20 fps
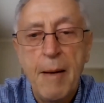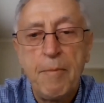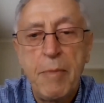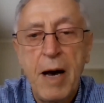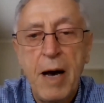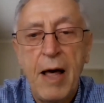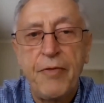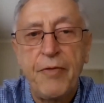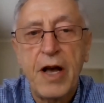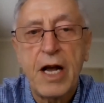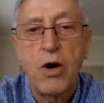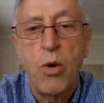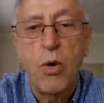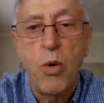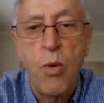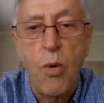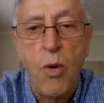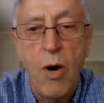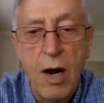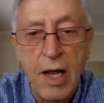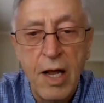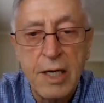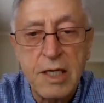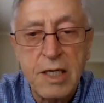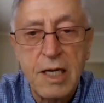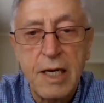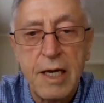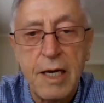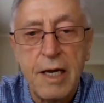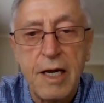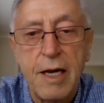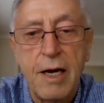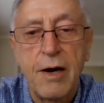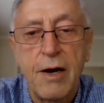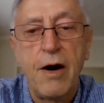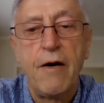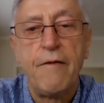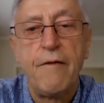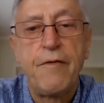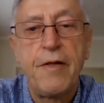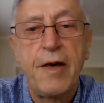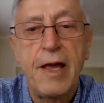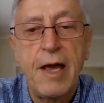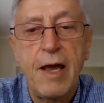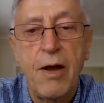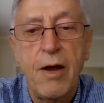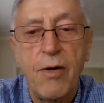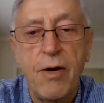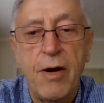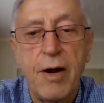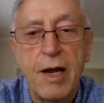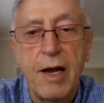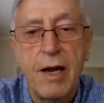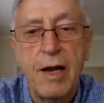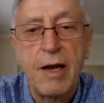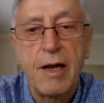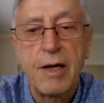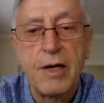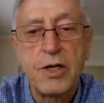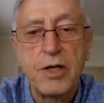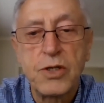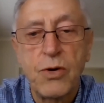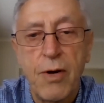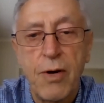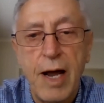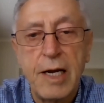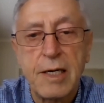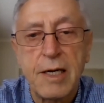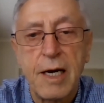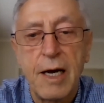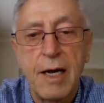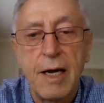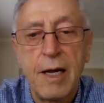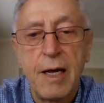but the quality of the hearing is greater,